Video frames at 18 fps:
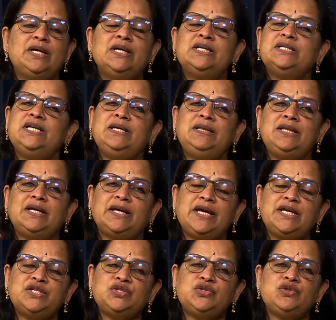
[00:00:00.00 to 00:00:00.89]
See, in the
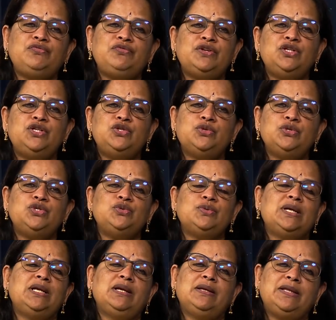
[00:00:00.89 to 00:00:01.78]
case of
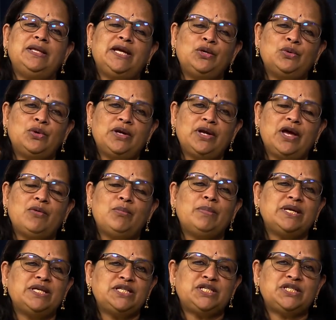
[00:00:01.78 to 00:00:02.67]
individual, they don't have
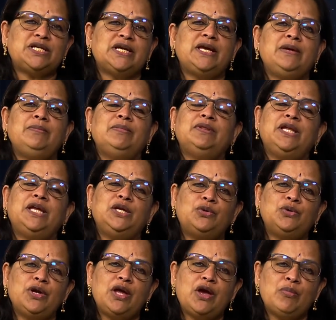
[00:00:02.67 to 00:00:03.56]
much time, they
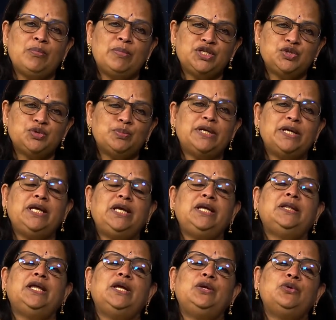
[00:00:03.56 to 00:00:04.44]
don't have much money,
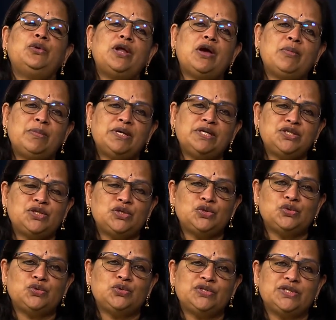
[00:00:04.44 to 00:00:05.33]
they don't have much
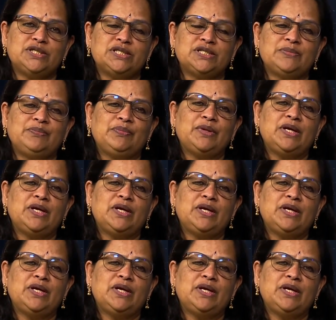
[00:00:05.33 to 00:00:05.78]
resources.